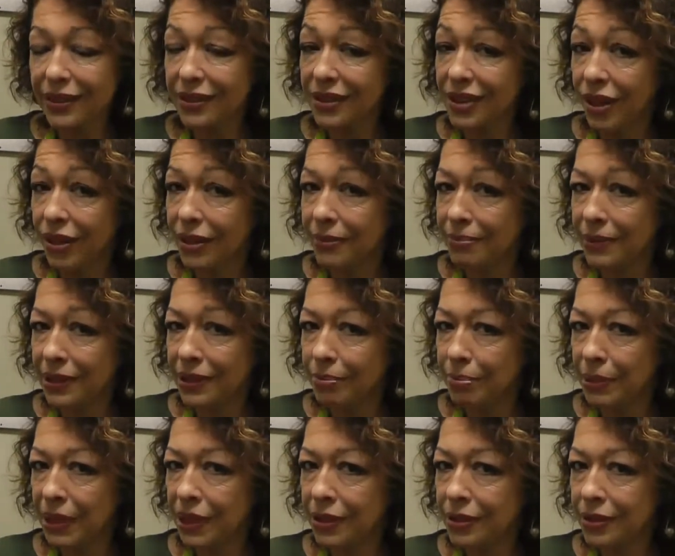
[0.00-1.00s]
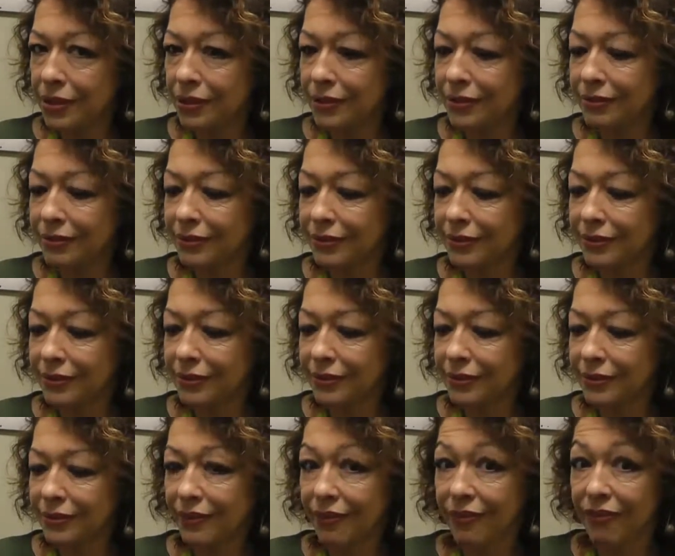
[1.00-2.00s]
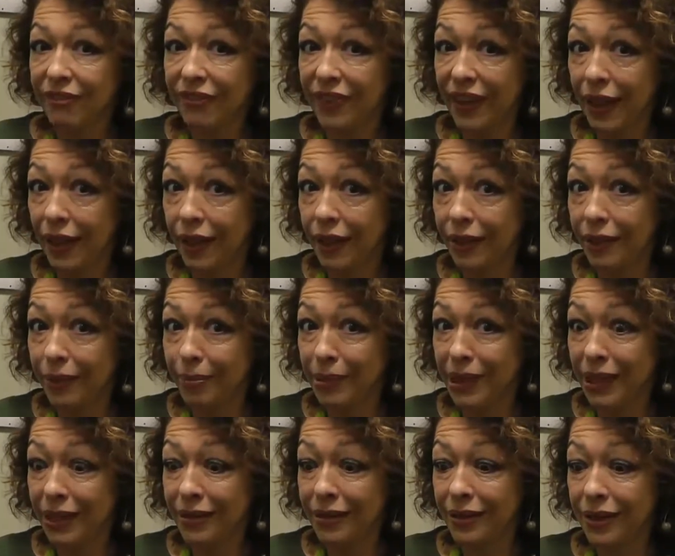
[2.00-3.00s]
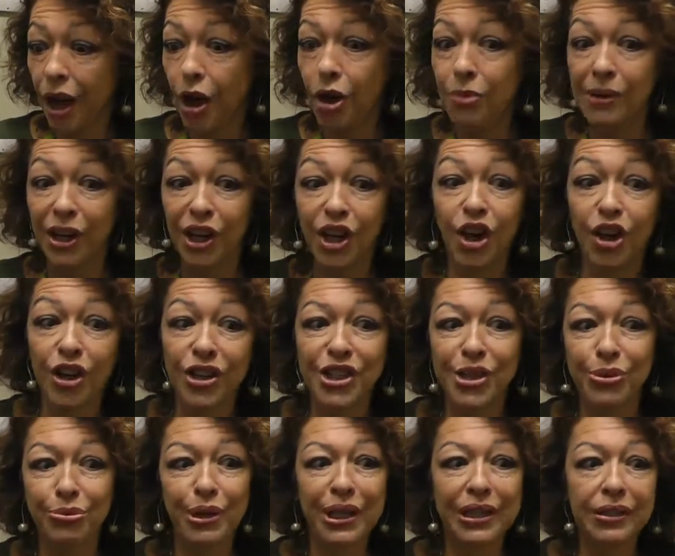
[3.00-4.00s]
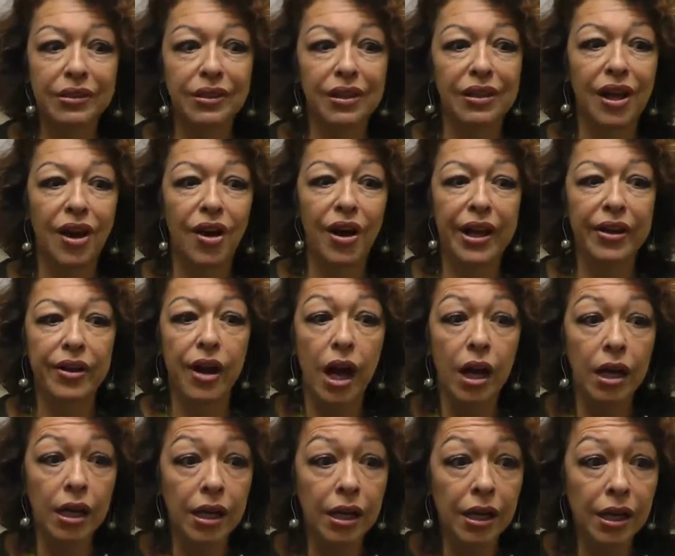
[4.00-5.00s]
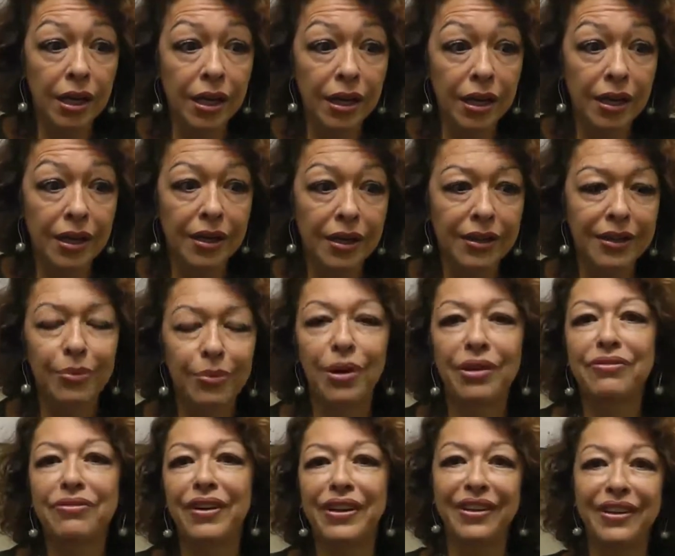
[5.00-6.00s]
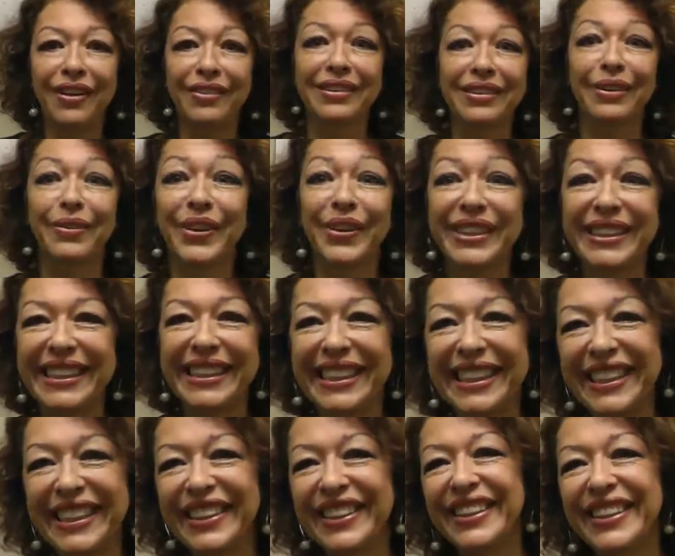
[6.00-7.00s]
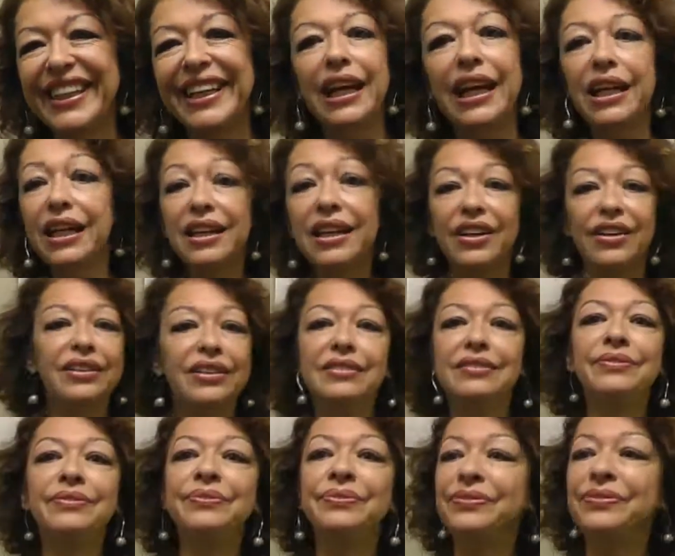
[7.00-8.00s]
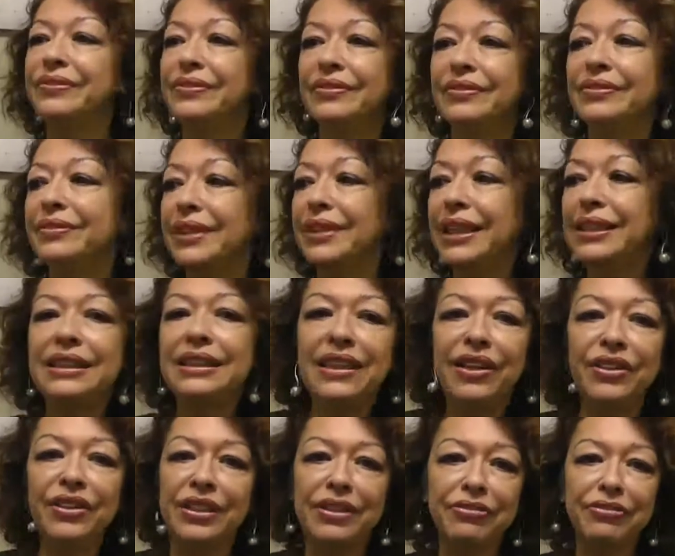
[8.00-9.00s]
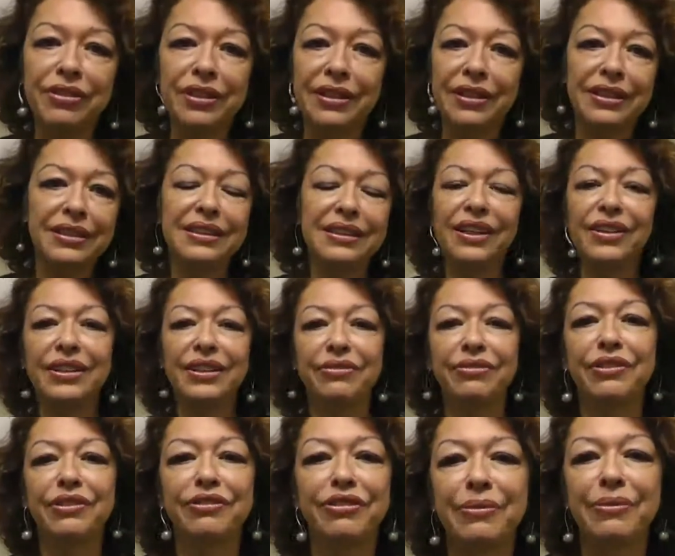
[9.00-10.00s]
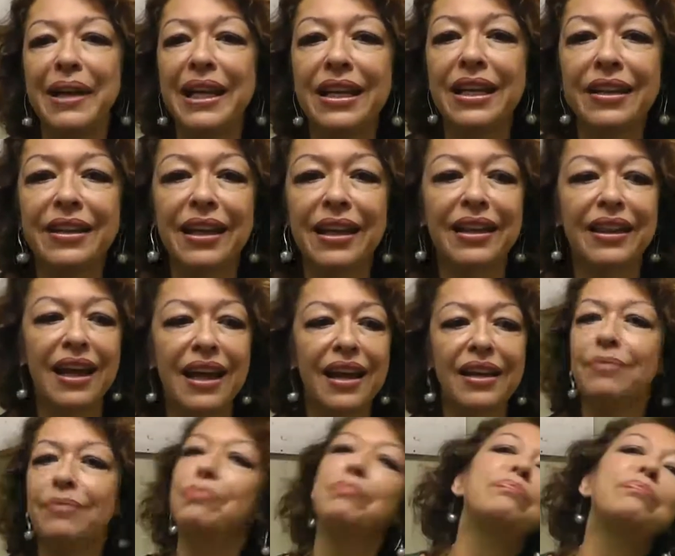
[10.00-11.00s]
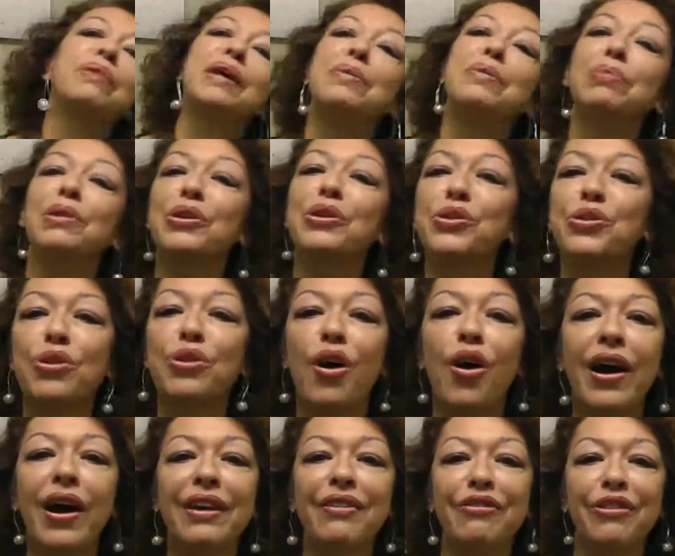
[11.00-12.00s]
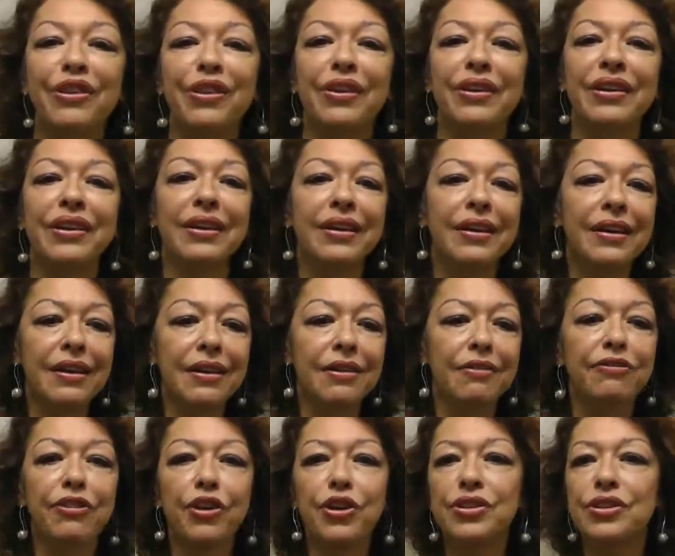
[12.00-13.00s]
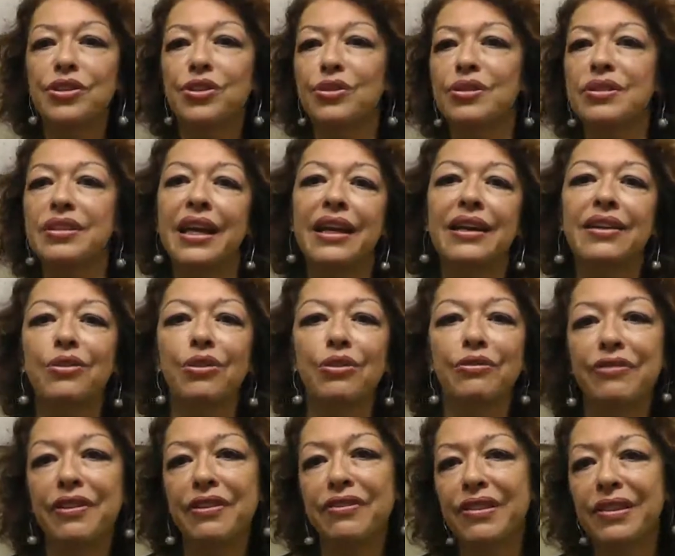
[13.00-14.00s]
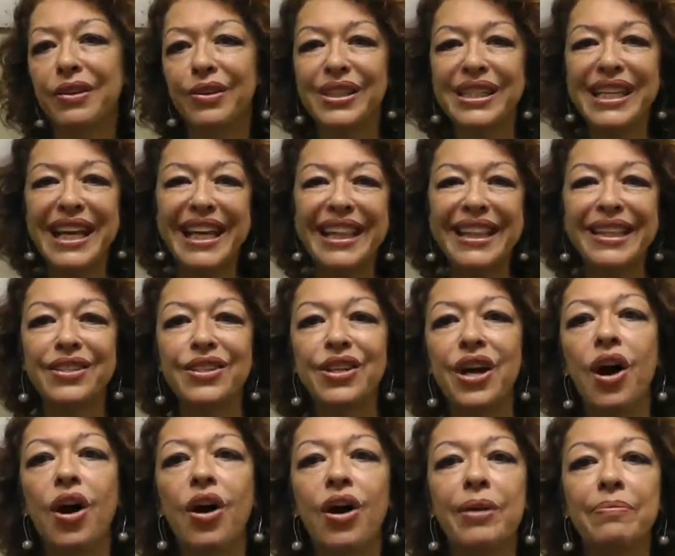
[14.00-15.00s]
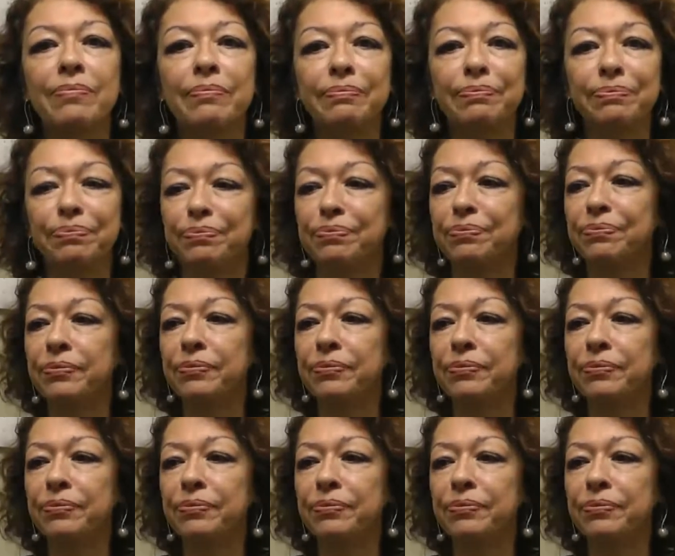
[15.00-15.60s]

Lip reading: excitement a bit, fear a bit, oh my gosh, a real client, oh, what if I don't know what to do? You know, it's no different. It's no different from anything that people are trying for the first or second or fifth or 10th time